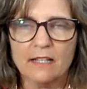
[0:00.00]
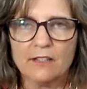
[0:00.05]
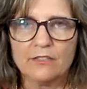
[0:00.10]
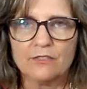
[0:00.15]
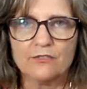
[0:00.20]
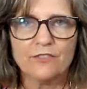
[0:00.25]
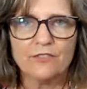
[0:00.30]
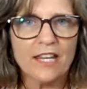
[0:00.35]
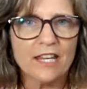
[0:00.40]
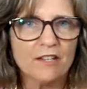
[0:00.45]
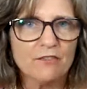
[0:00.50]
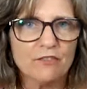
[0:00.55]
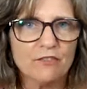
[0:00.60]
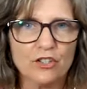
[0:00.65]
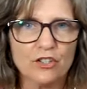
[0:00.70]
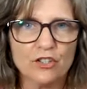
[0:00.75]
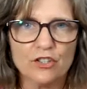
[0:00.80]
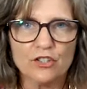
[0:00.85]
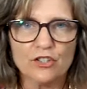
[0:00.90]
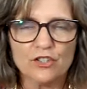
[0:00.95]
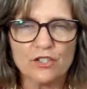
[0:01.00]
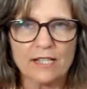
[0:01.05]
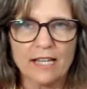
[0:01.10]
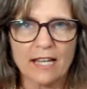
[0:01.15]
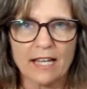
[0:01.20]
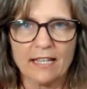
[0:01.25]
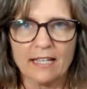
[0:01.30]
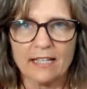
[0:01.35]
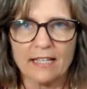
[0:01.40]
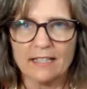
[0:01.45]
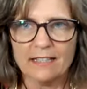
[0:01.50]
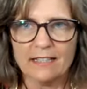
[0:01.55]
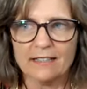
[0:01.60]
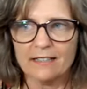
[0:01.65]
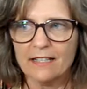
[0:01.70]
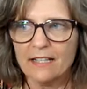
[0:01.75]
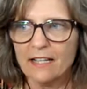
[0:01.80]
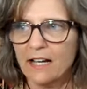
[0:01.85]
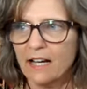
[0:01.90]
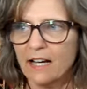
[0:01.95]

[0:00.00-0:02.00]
favors and